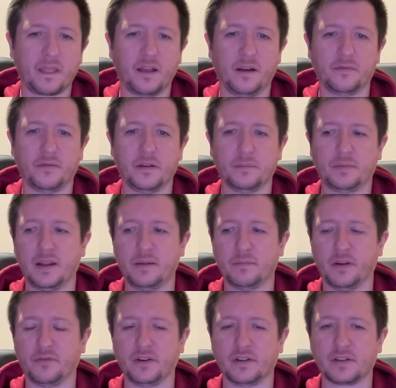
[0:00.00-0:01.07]
I played
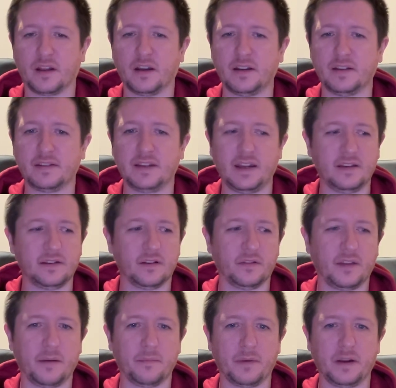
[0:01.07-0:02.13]
my first high C's
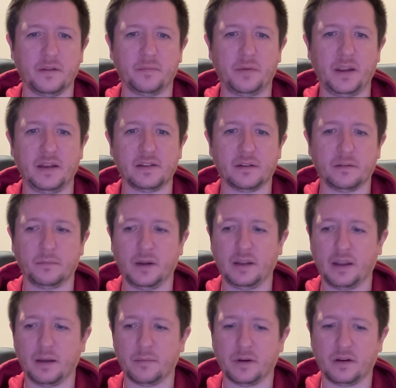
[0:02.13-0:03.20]
on that mouthpiece on my
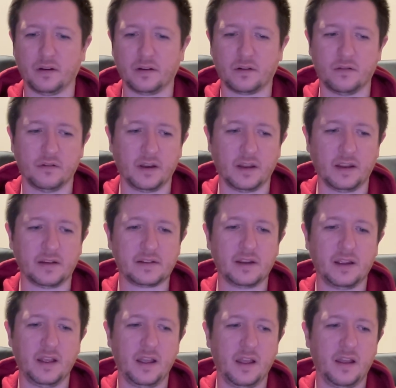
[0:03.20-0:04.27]
Yamaha cornet.
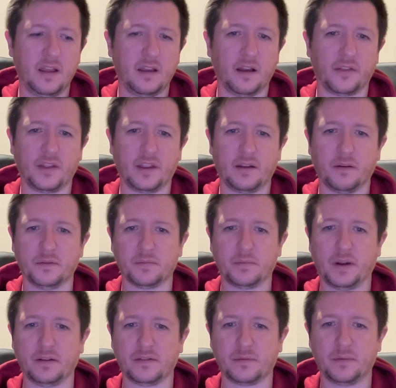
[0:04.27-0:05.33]
I think I was
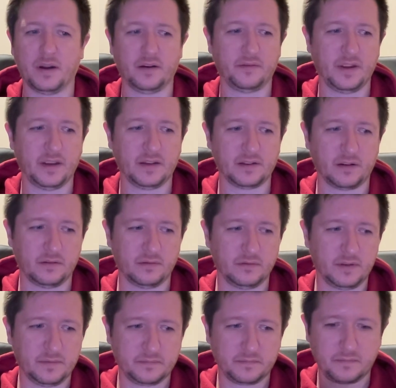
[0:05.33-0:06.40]
about 12 years
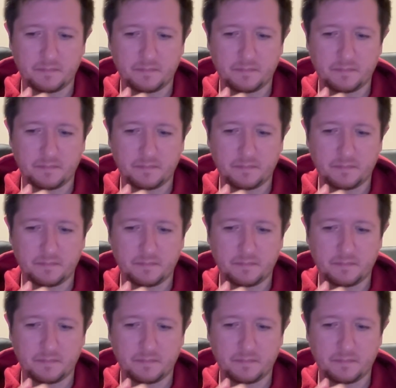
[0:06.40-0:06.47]
old.